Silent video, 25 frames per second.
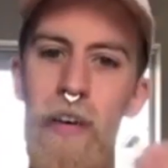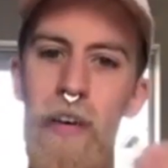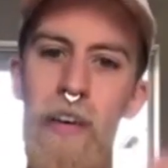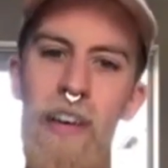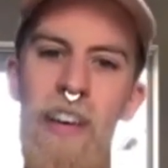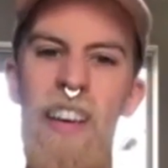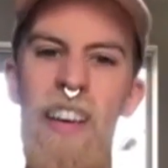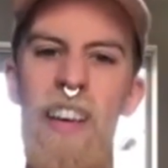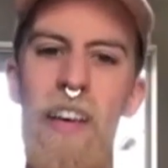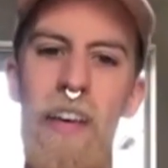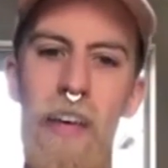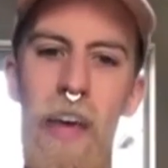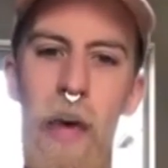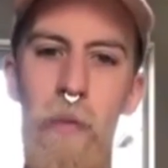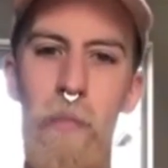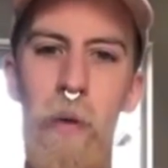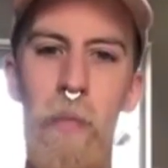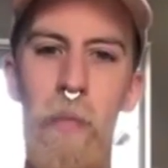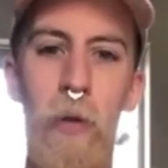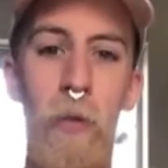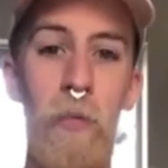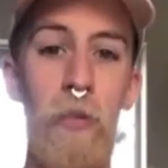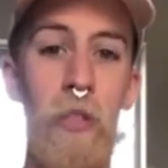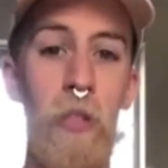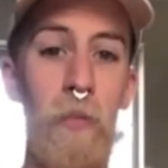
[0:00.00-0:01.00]
get people up to
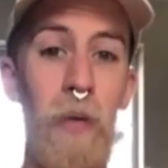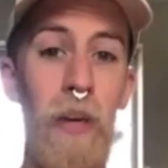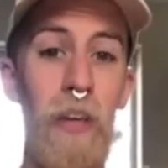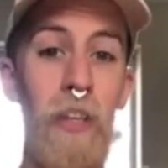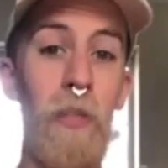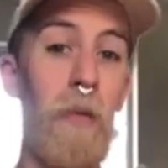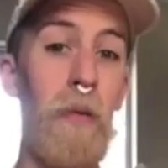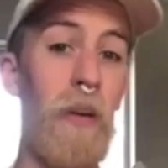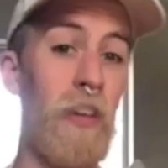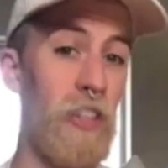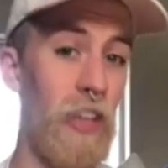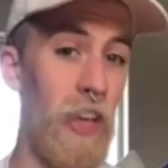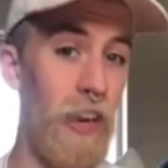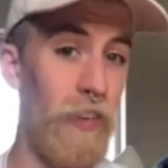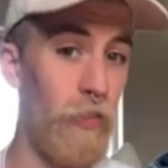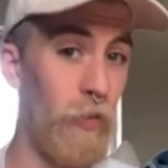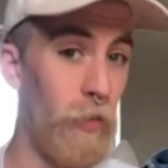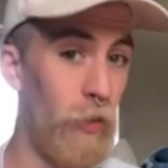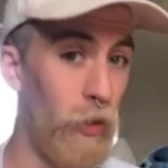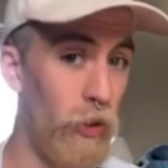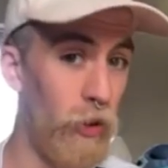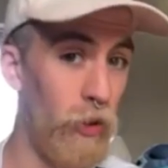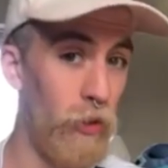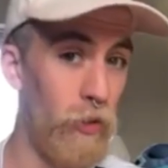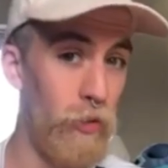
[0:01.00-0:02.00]
speed, especially everyone
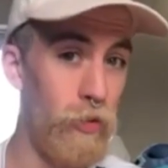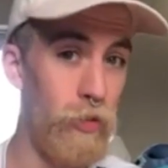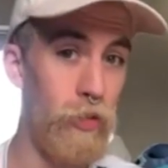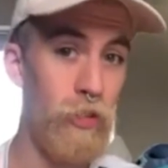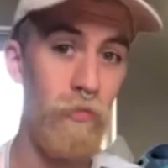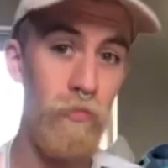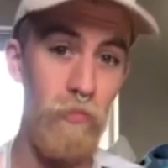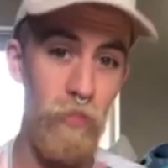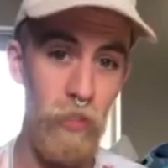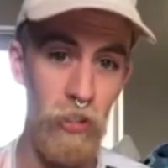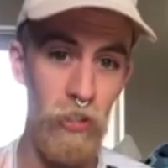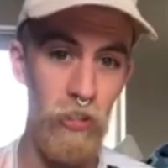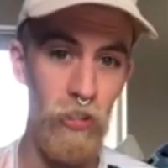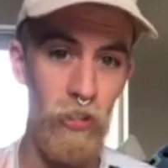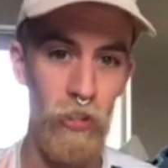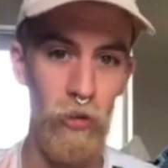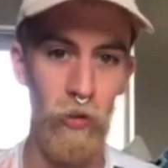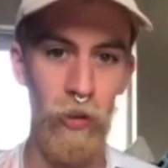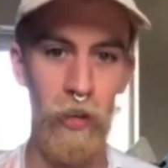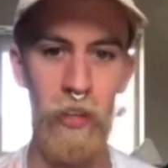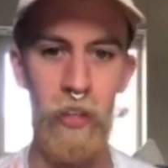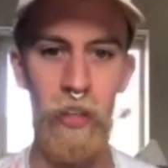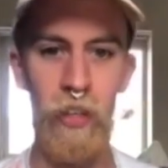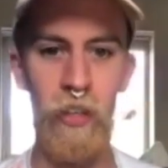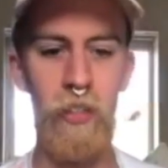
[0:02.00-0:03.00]
who's just joined
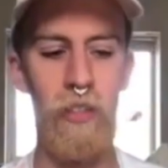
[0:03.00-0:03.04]
us.